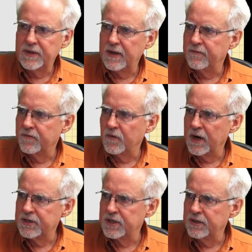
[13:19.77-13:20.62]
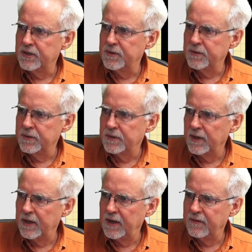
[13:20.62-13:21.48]
a fresh new,
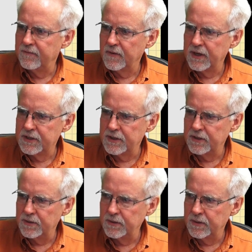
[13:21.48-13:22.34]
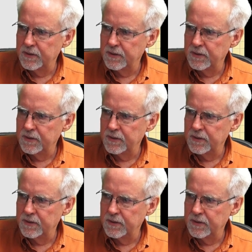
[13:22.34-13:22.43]
a fresh new.